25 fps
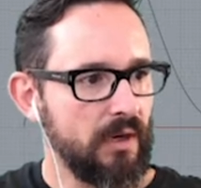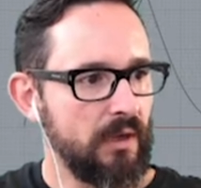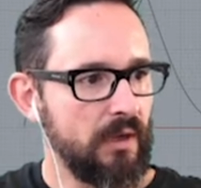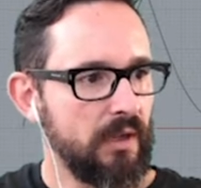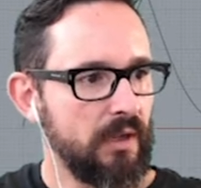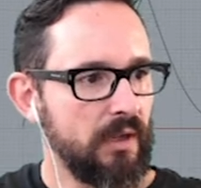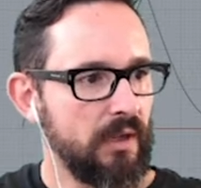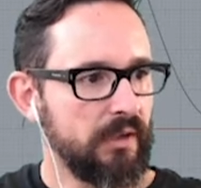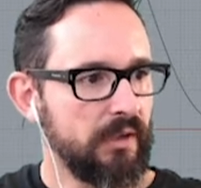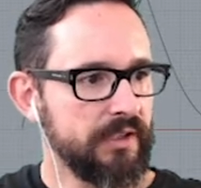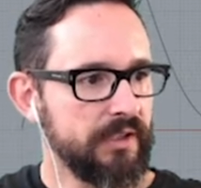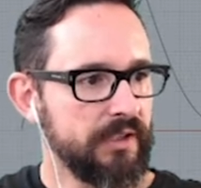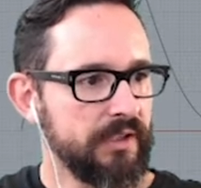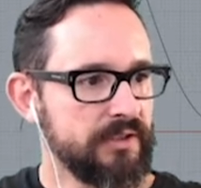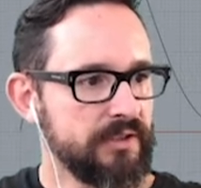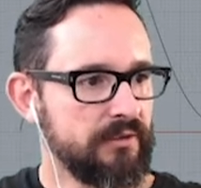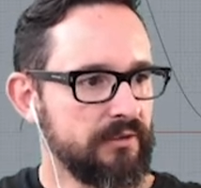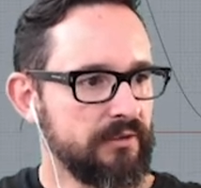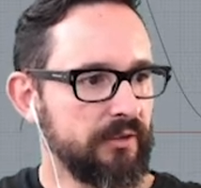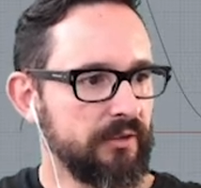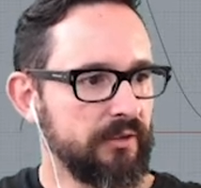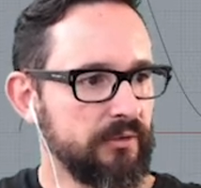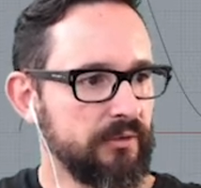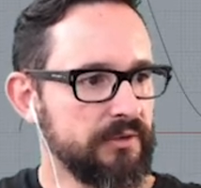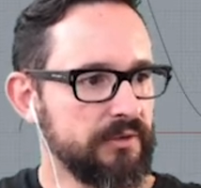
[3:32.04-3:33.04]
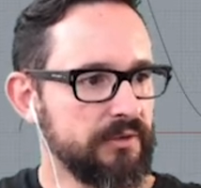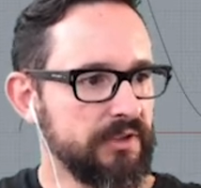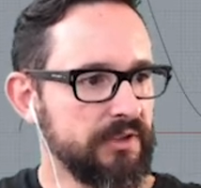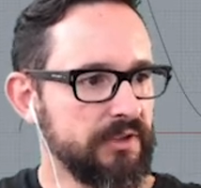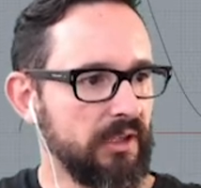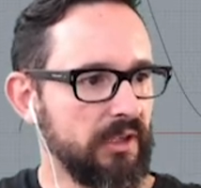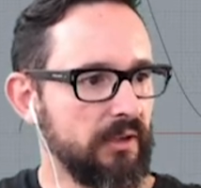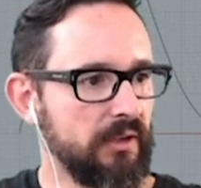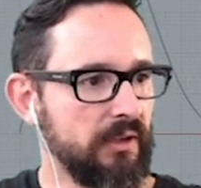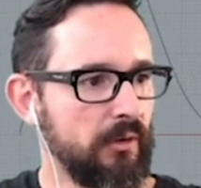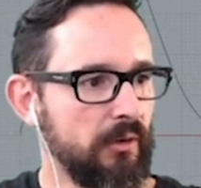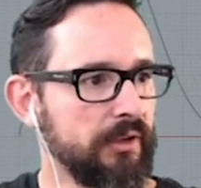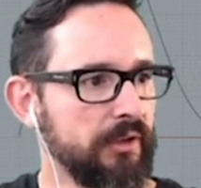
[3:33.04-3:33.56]
Let's try to see
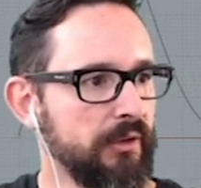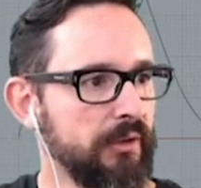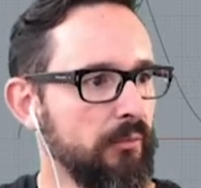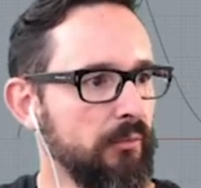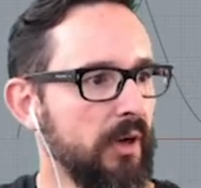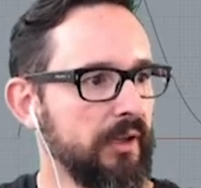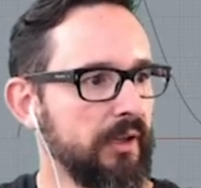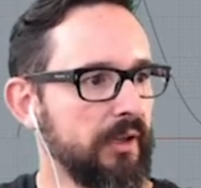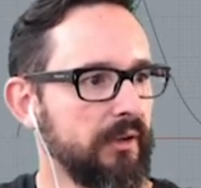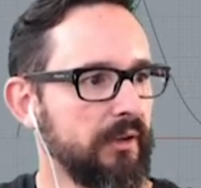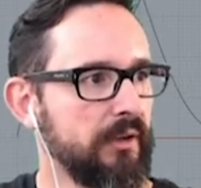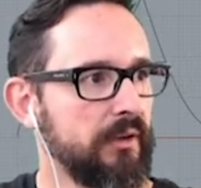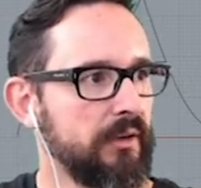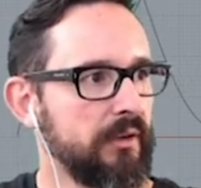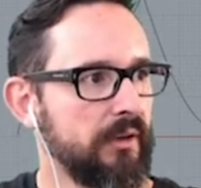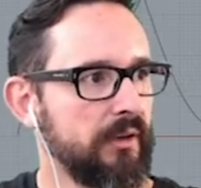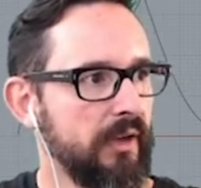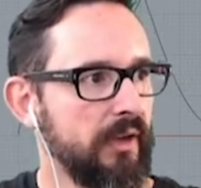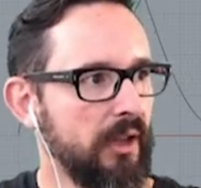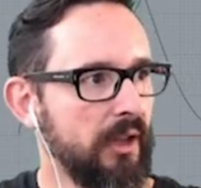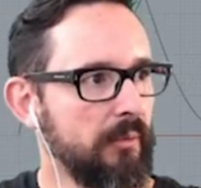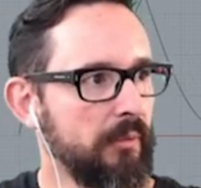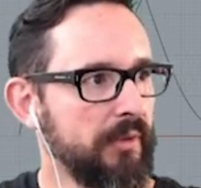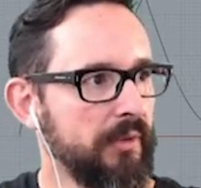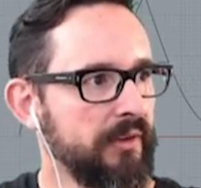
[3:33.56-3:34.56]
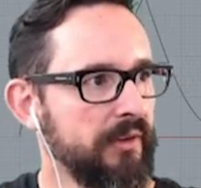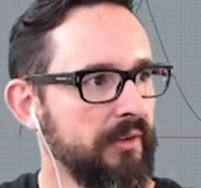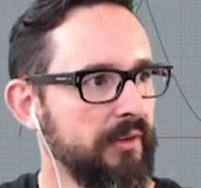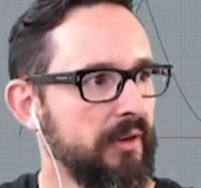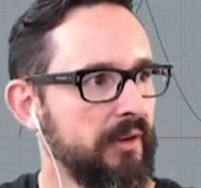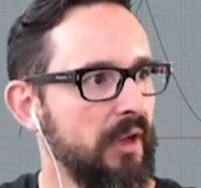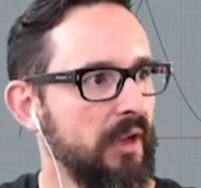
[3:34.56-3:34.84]
only one element.